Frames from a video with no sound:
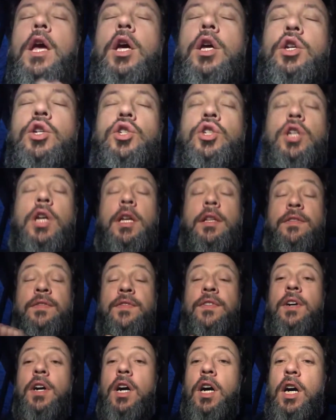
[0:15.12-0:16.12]
Shit,
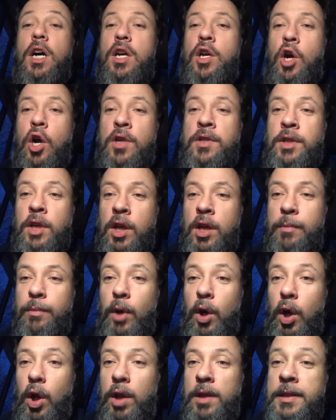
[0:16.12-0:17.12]
fuck, cocksucker
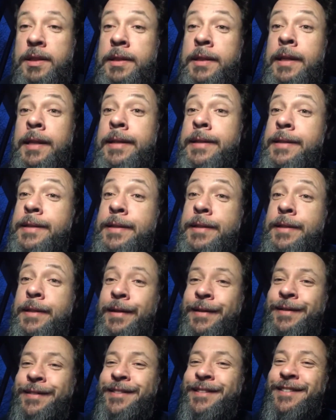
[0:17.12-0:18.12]
balls, tits.